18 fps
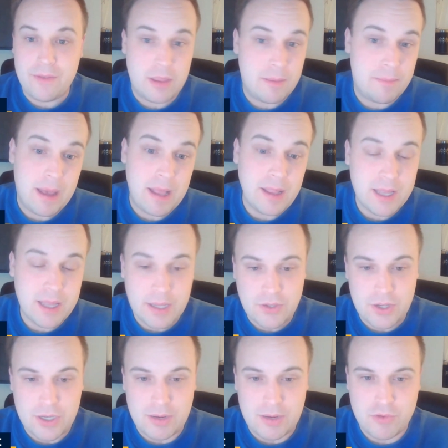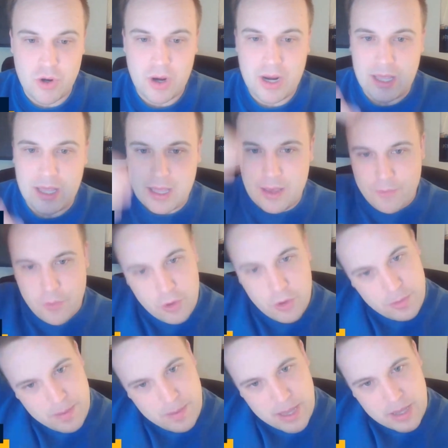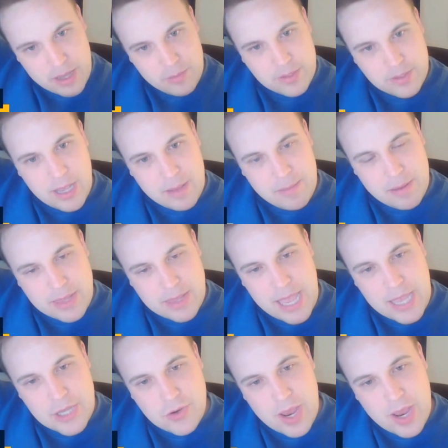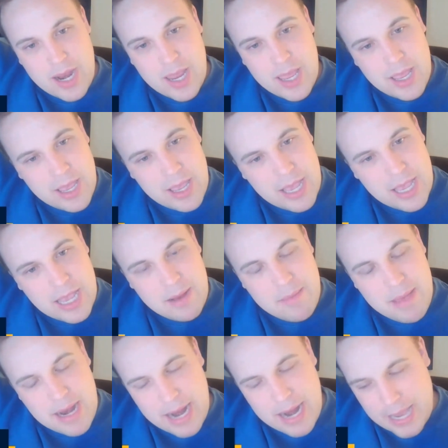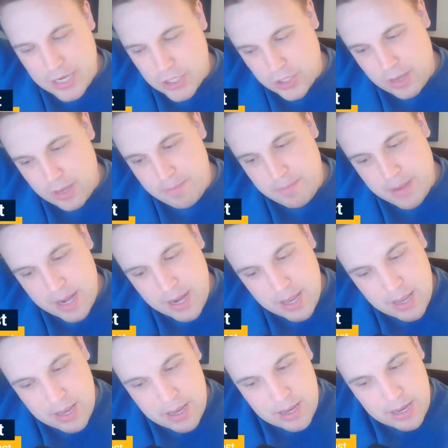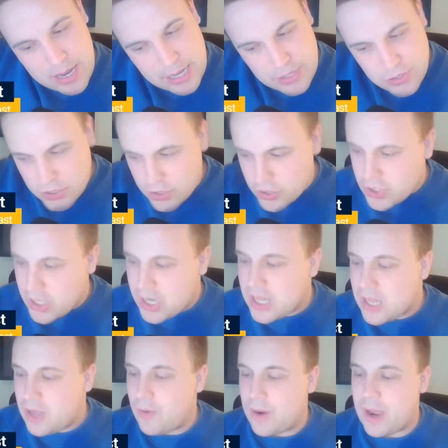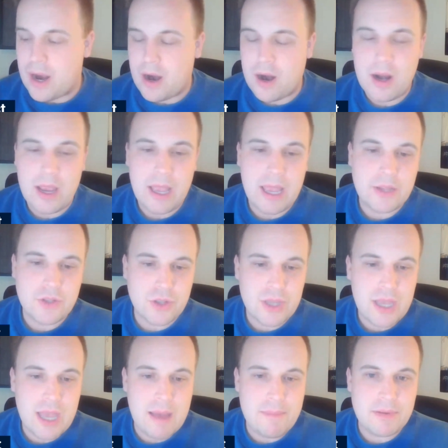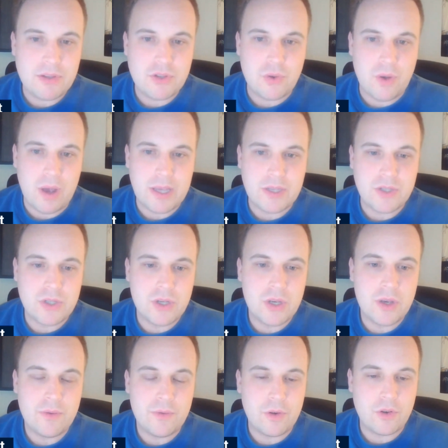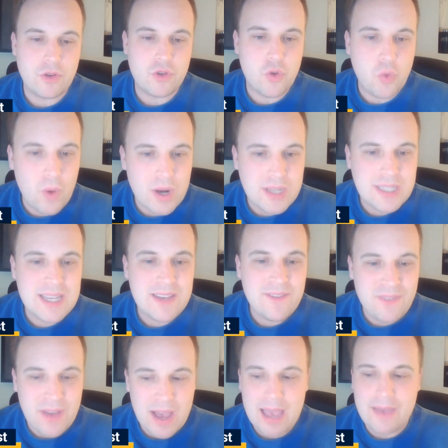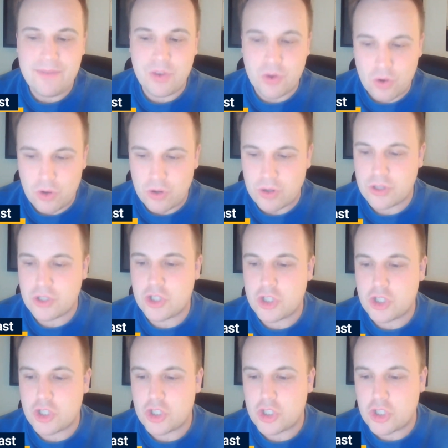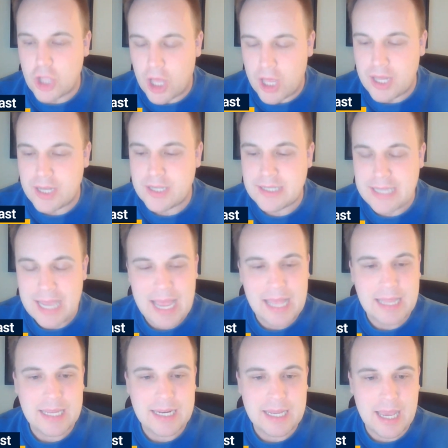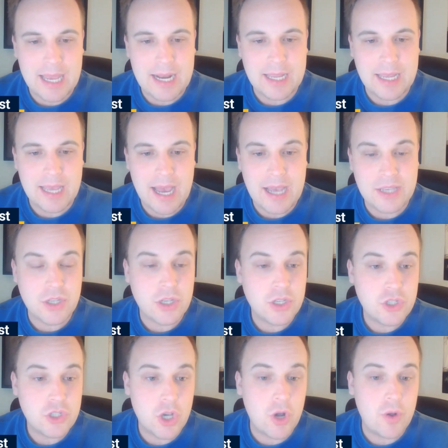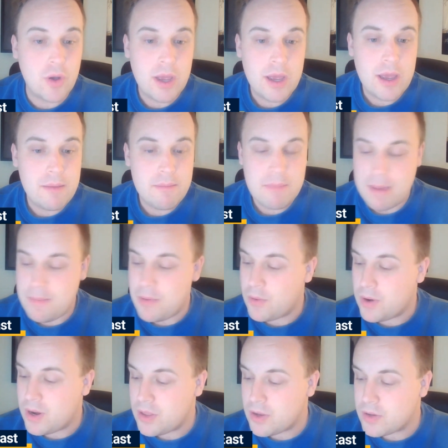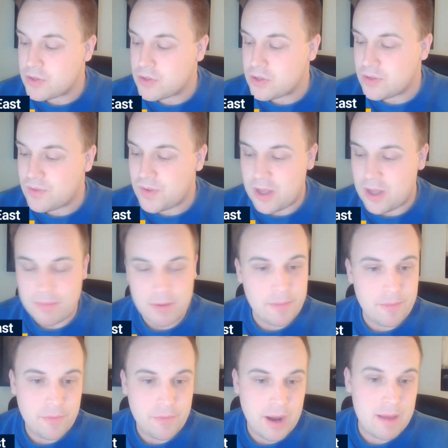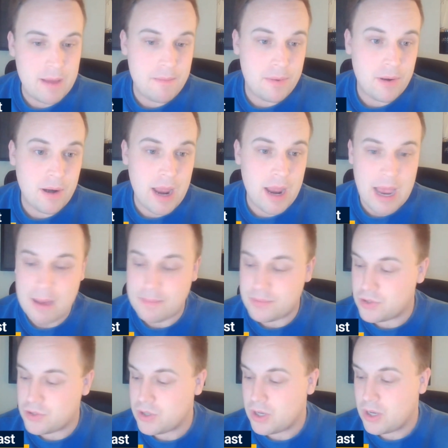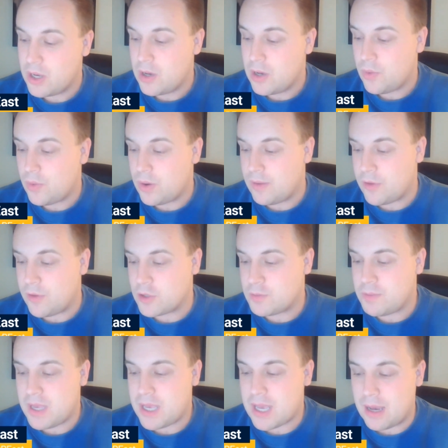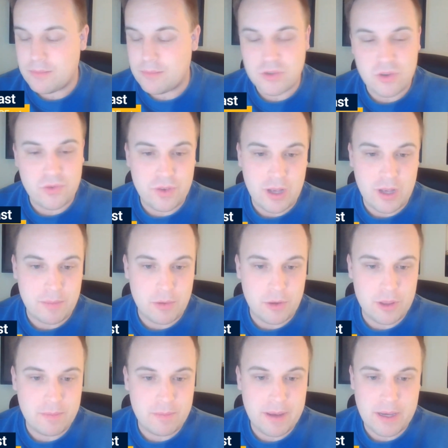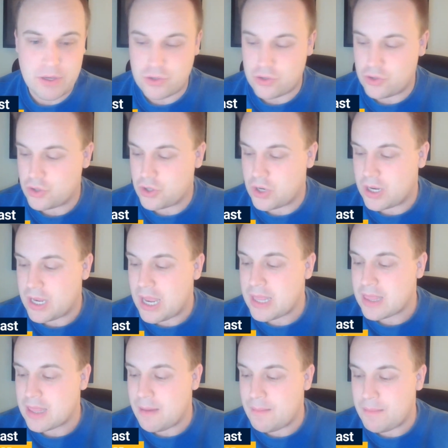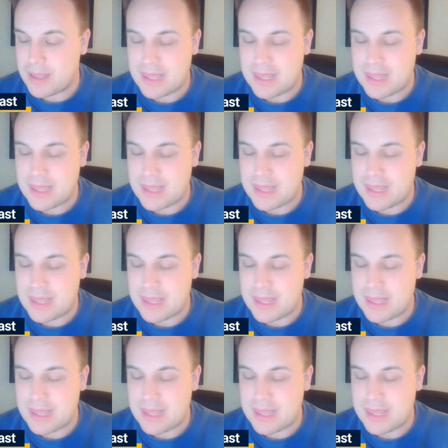And the Pelicans end up trading that fourth pick. And we'll talk about that trade in a minute, actually. But it's exceedingly rare. It's only happened twice for 25-year-old stud talent kind of guys. So maybe one of those is available, right? Perhaps one of those becomes available and the Pacers could get them.